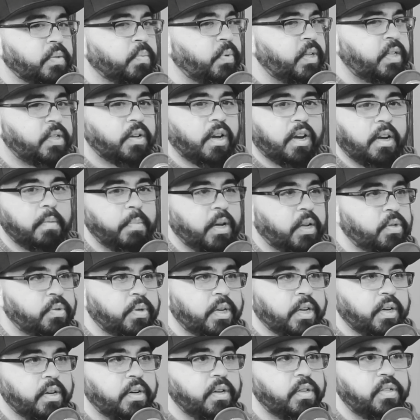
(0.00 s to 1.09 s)
we talk about
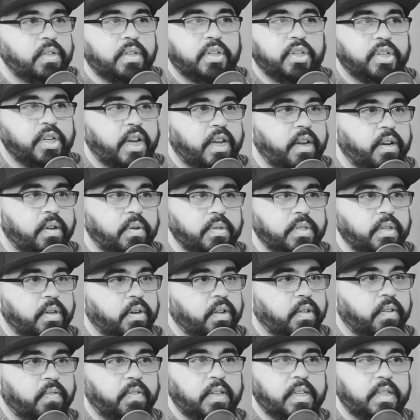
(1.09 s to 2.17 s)
triggers and shadows and
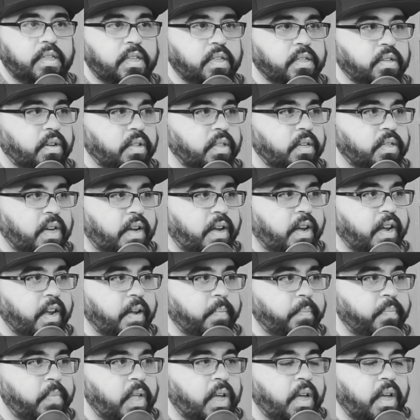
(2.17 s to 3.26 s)
all of these things all the
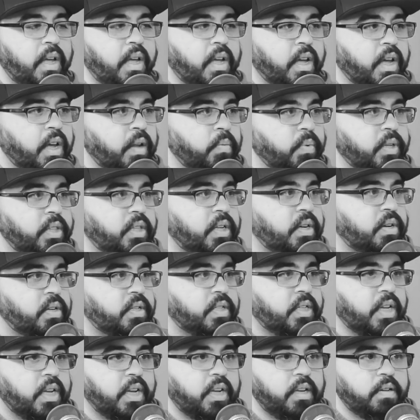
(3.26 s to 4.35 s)
time. And when there's
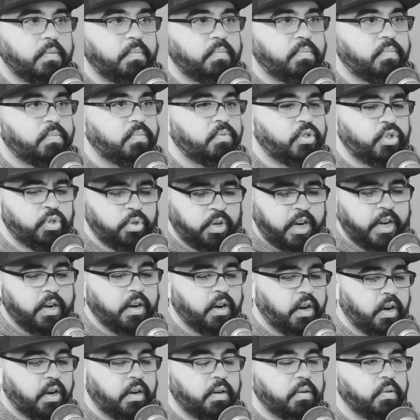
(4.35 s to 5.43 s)
a
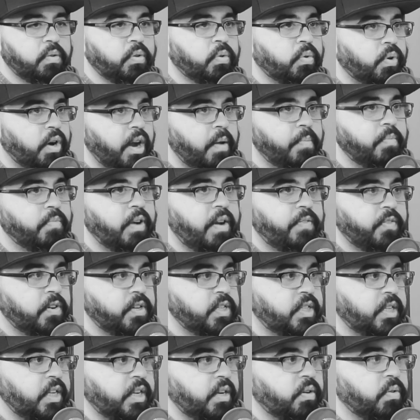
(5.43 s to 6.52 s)
trigger or I'm
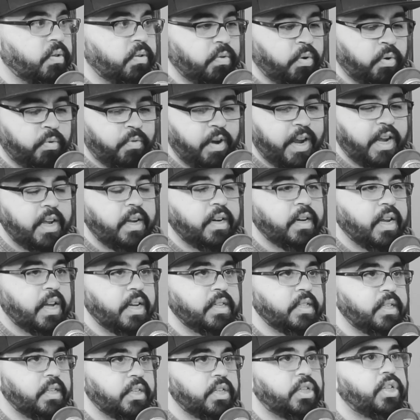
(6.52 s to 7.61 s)
referencing or, or
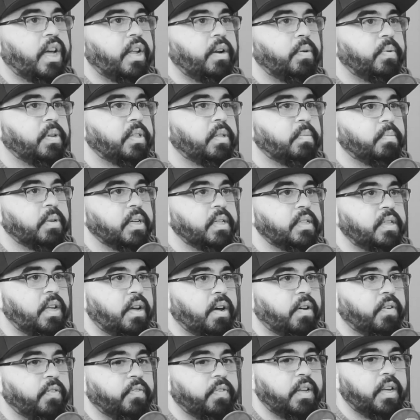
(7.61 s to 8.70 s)
recognizing a shadow within
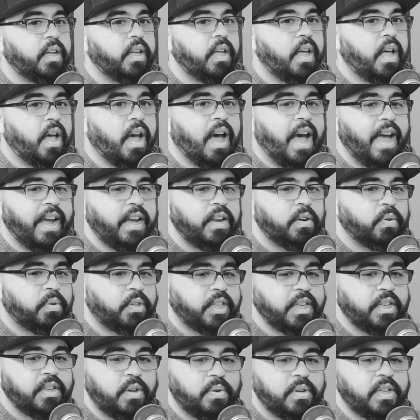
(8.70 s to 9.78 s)
myself, I can only
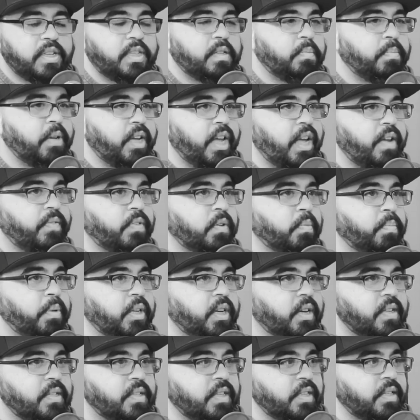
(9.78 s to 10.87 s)
notice a behavior
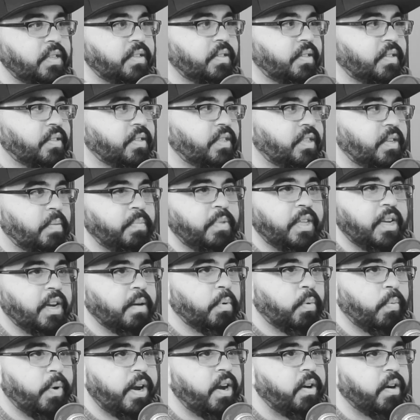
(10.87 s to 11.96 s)
because it's something I'm
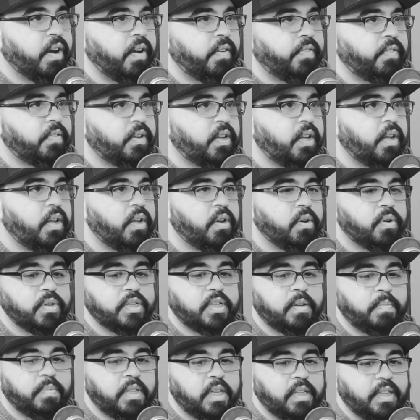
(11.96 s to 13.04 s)
aware of or
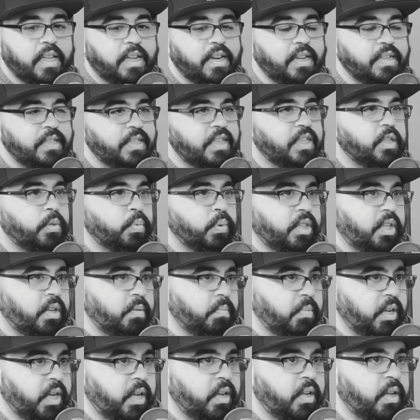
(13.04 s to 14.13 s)
something that exists within me.